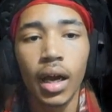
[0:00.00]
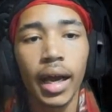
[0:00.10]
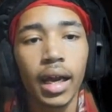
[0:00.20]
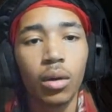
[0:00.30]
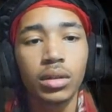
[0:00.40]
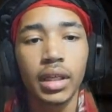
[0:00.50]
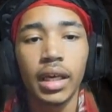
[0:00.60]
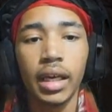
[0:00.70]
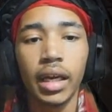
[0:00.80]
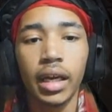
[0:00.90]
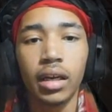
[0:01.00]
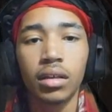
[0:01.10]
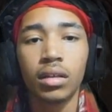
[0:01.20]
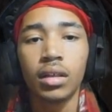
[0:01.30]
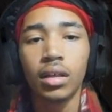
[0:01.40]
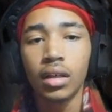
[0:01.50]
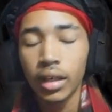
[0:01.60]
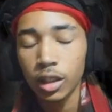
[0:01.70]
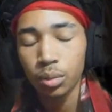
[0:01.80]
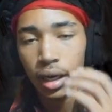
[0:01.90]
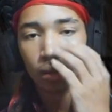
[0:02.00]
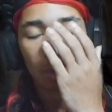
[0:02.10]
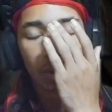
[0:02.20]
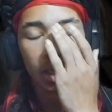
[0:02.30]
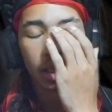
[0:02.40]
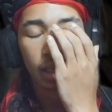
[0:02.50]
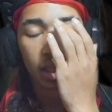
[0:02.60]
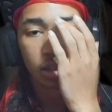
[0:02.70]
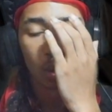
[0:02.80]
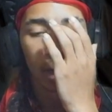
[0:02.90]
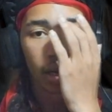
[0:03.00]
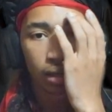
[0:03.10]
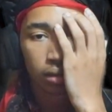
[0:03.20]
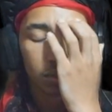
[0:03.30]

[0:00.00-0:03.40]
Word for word: Ah, there was a key in there. That's probably what we needed. Let's go back.